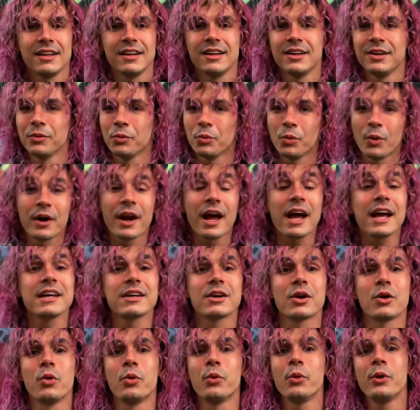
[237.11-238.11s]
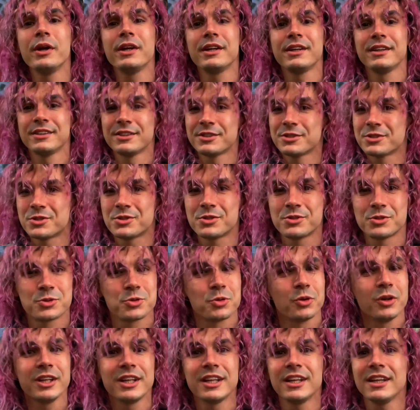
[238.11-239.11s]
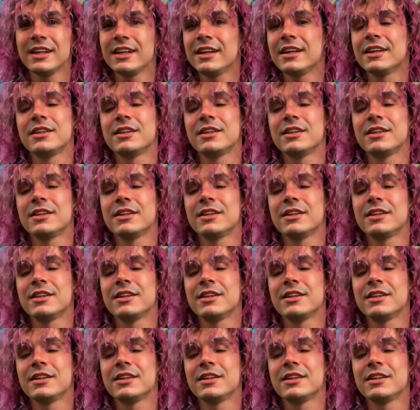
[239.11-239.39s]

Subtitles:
When I quit drinking